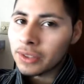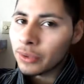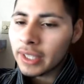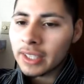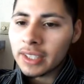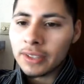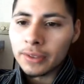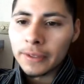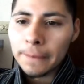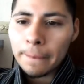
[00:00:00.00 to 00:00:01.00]
so it can't get killed.
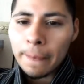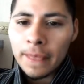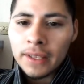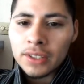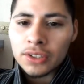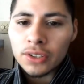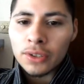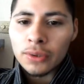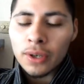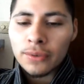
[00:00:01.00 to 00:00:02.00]

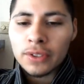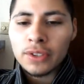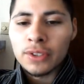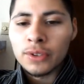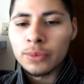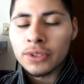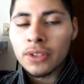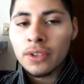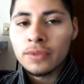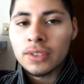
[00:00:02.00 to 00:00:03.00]
So Offering to the Doom
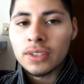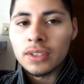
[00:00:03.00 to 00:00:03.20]
resolves.